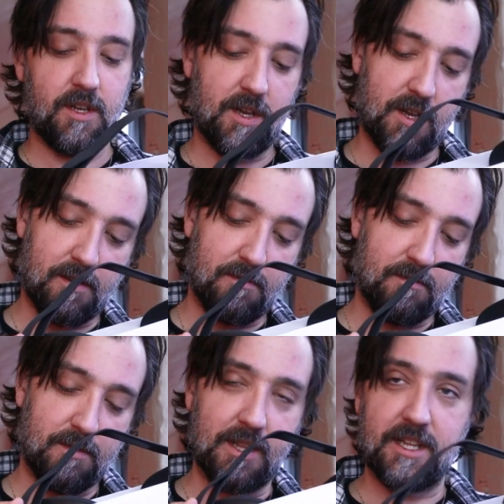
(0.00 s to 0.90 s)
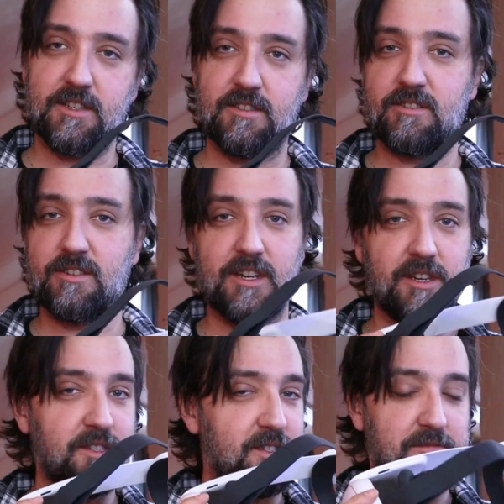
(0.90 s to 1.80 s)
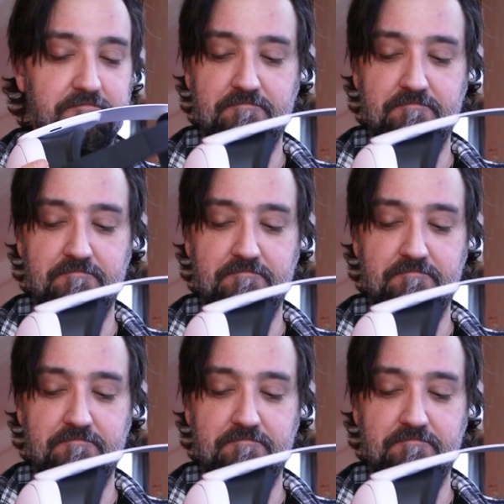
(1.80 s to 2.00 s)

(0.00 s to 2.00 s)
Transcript: The lenses are nice.